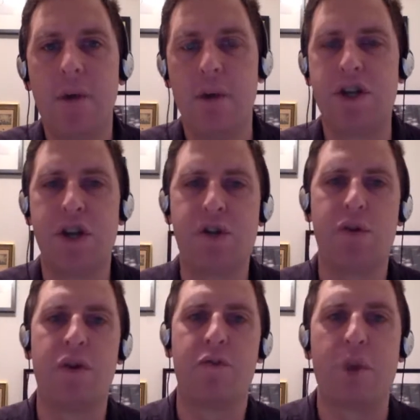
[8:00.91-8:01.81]
which
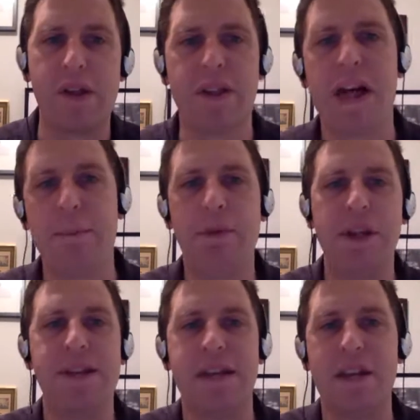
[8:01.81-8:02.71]
just sort of brings a lot of
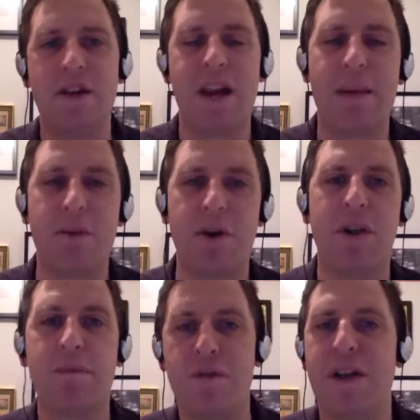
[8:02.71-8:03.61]
police into your
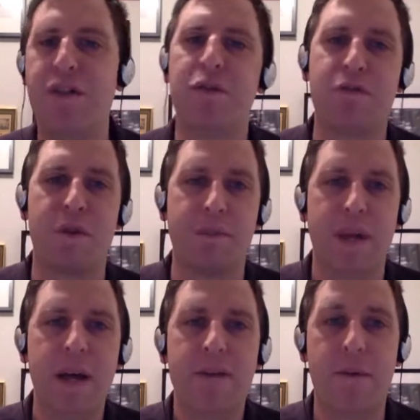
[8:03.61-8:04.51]
neighborhood and prevents you
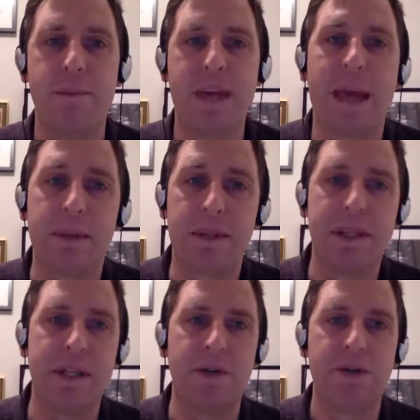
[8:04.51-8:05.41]
from being able
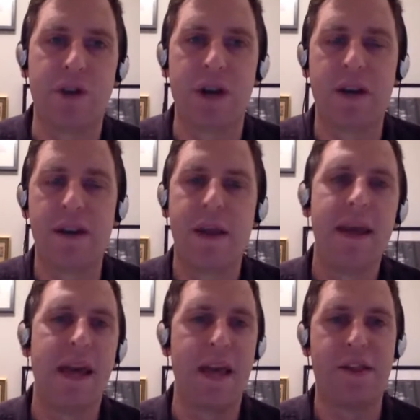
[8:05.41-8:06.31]
to deal drugs,
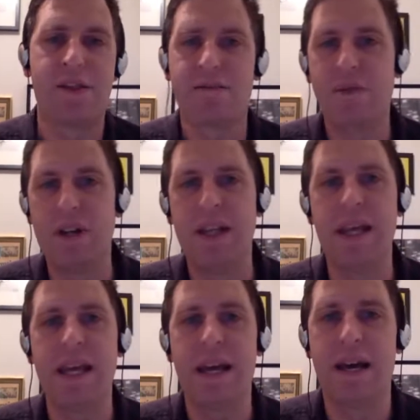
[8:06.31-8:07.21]
is
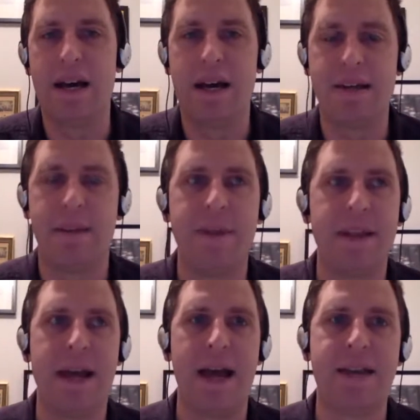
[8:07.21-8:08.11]
really
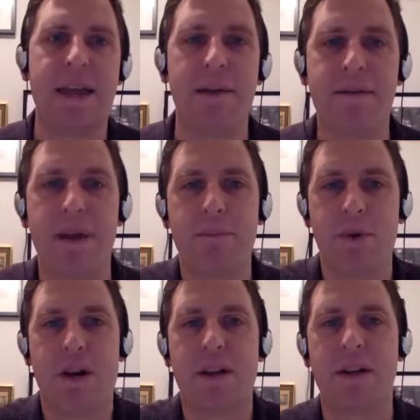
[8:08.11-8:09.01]
something that I find
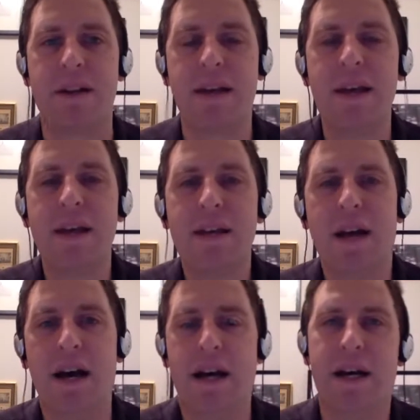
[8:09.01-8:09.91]
particularly
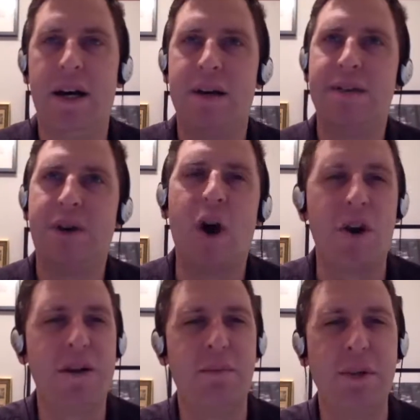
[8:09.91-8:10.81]

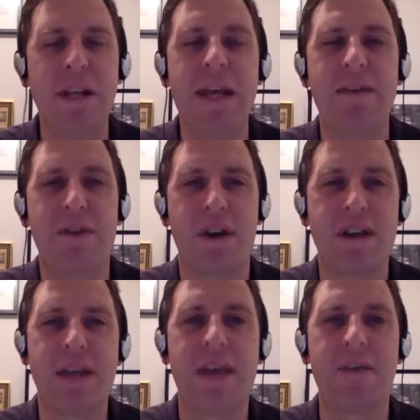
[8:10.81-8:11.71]
hard to believe. So
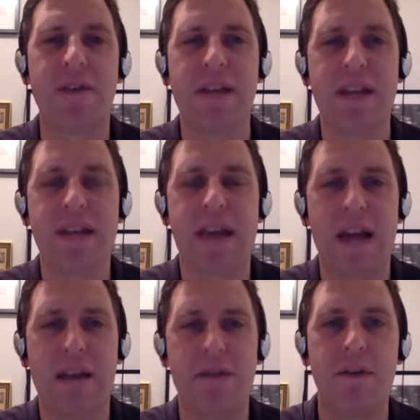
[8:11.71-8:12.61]
I think it really is
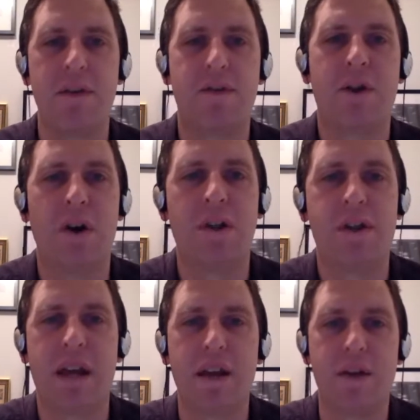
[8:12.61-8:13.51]
kind of, you either fall on the
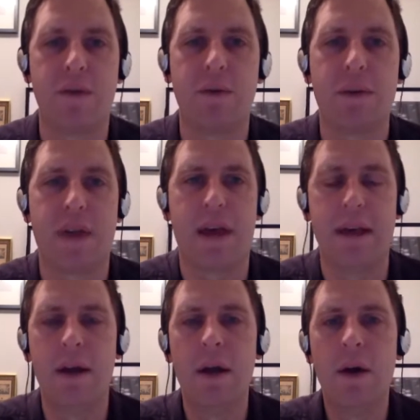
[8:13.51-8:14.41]
side of
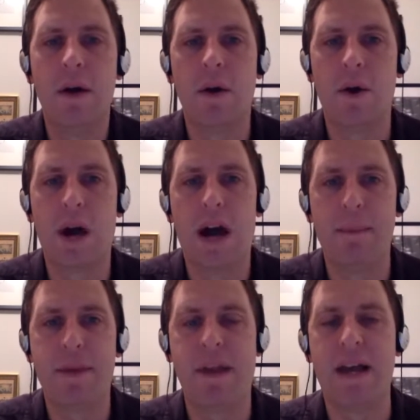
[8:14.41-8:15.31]
suicide or
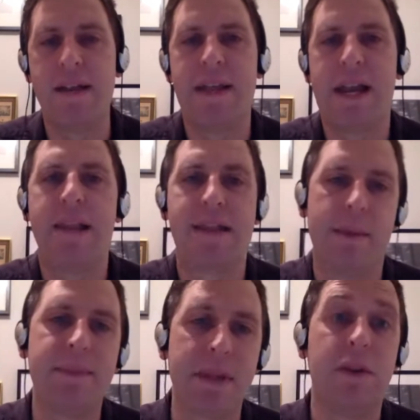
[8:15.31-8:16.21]
homicide, in that it's
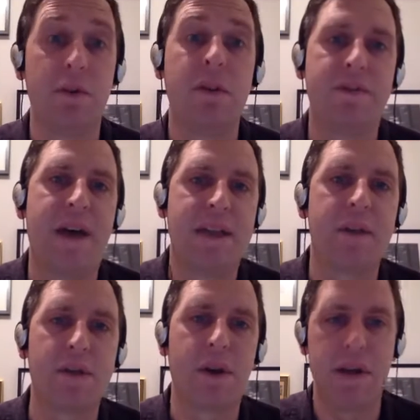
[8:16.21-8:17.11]
something to do with the fact
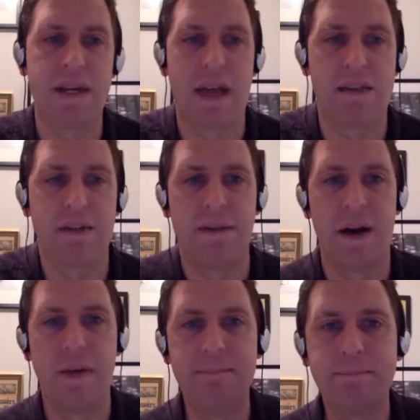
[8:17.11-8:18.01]
that he was going to
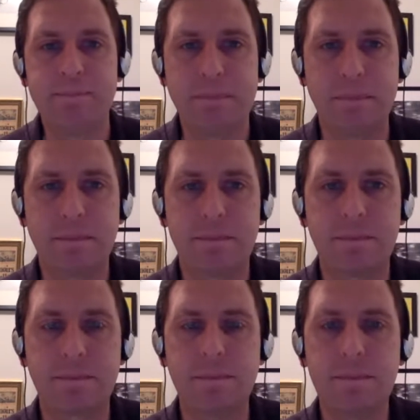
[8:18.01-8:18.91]
testify.
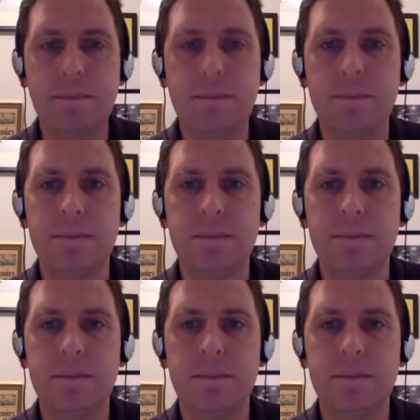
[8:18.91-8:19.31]
So,